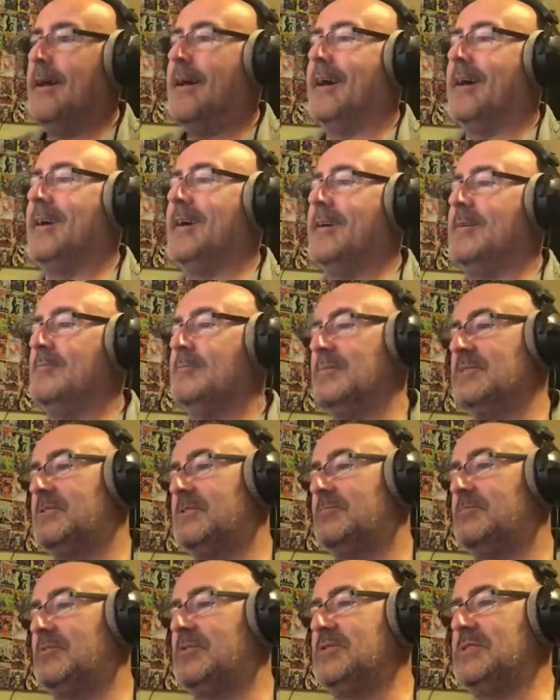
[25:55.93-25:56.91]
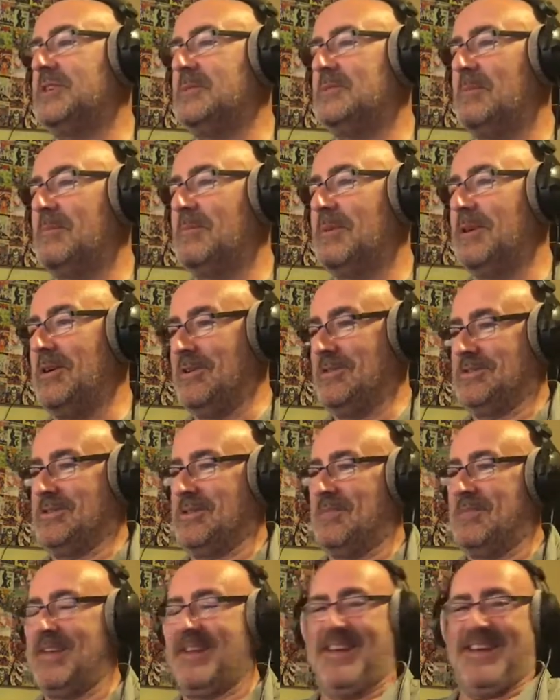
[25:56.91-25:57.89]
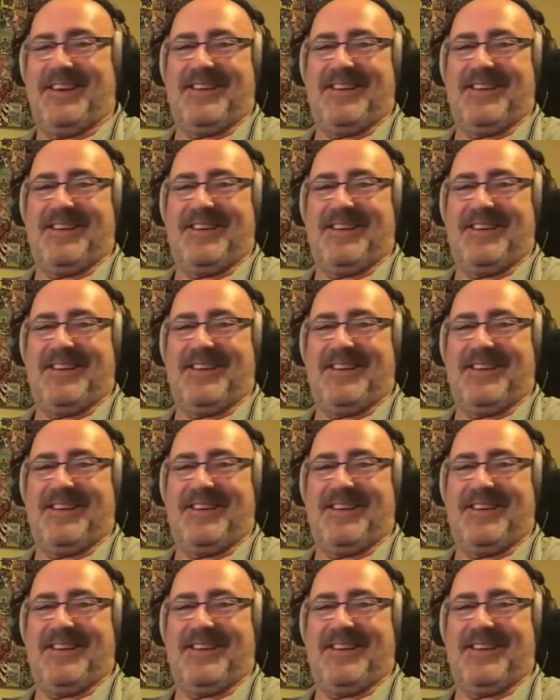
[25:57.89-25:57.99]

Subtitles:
Presumably something.